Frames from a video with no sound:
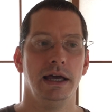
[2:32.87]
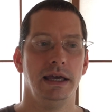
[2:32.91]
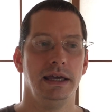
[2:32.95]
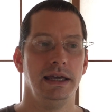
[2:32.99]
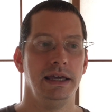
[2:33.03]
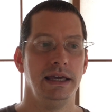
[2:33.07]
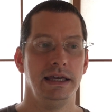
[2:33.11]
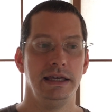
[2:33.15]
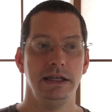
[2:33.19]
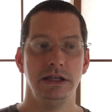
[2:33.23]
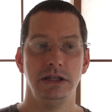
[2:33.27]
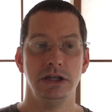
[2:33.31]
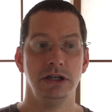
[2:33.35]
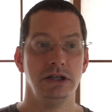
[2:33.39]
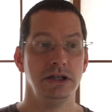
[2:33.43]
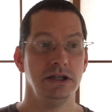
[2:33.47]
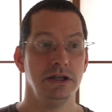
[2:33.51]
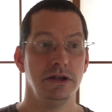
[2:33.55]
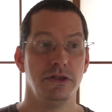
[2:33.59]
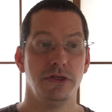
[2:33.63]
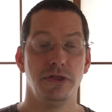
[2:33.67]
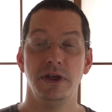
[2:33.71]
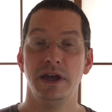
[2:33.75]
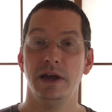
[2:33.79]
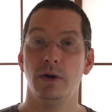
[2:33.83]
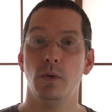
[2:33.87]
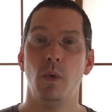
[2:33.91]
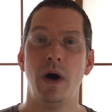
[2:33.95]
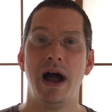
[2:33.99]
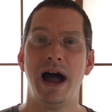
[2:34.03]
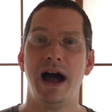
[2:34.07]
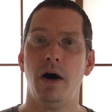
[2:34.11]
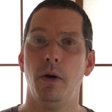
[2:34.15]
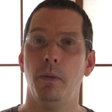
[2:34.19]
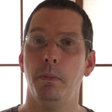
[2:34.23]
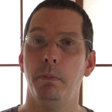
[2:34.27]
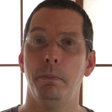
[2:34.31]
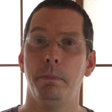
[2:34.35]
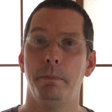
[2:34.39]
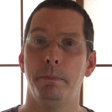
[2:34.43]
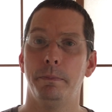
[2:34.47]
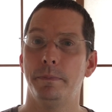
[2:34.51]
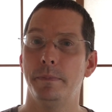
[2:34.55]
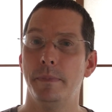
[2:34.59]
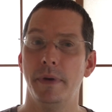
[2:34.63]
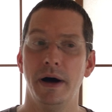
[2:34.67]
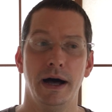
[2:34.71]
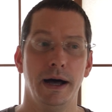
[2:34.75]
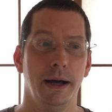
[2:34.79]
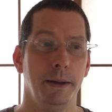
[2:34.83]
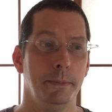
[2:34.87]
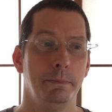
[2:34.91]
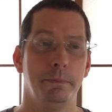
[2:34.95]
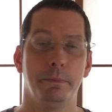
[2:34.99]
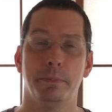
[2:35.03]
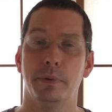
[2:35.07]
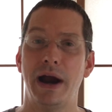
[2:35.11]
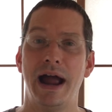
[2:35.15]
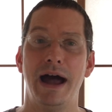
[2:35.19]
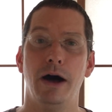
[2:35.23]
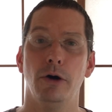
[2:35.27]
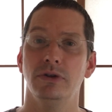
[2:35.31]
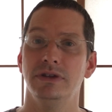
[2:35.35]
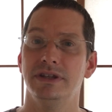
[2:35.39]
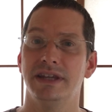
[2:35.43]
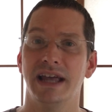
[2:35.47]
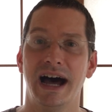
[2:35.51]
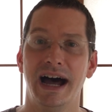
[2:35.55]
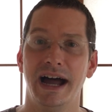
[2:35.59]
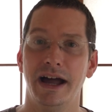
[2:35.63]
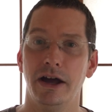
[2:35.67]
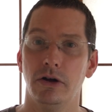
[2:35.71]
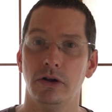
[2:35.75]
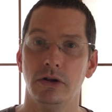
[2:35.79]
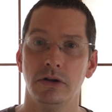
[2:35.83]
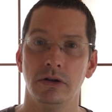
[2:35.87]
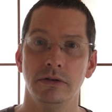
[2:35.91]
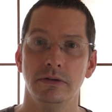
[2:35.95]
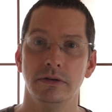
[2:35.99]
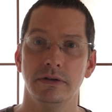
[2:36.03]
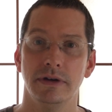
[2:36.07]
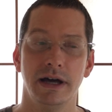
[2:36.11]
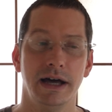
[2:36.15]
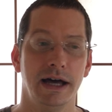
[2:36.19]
you think, wow, brown dial